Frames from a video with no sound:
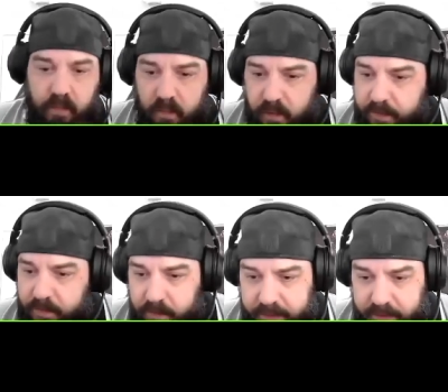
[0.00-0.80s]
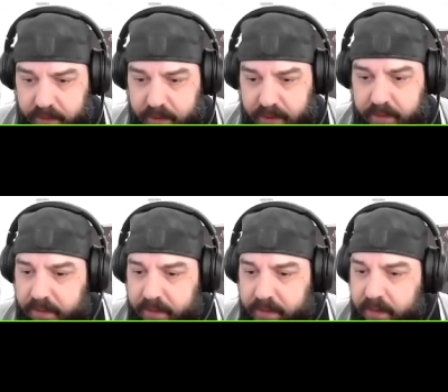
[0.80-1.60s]
One moment here.
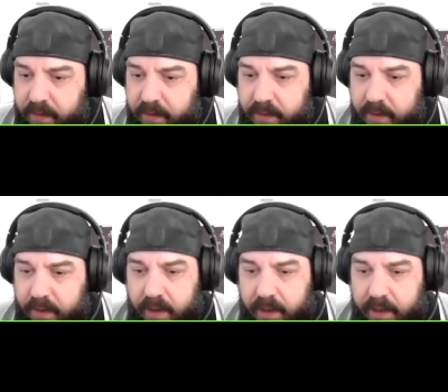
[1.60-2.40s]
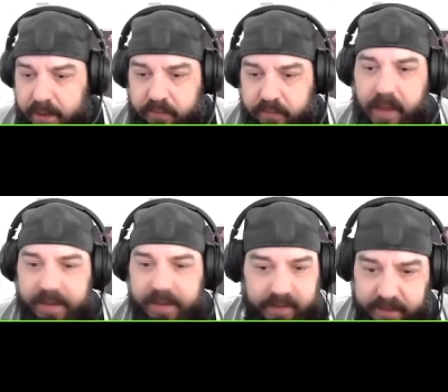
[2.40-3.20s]
I had too many people hop in, in a
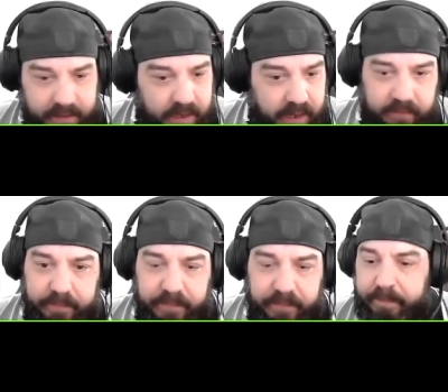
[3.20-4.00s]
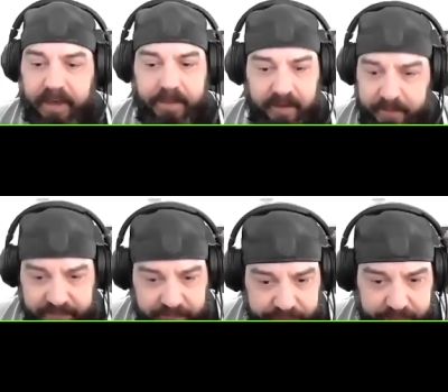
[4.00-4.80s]
second and I mute, minimize my
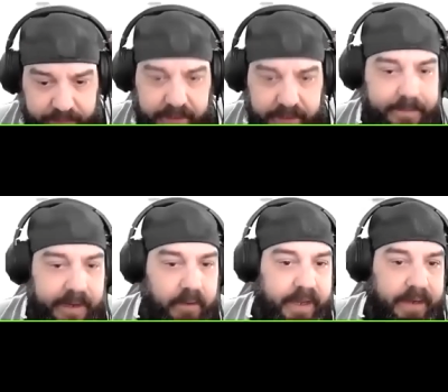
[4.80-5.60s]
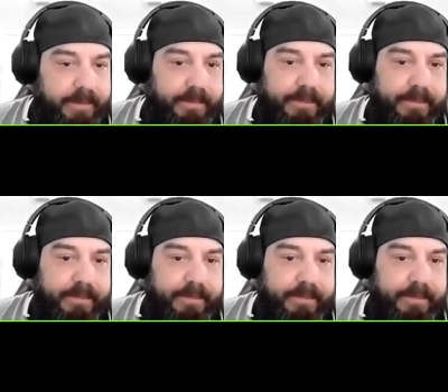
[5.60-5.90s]
screen. There we go. Now I'm back.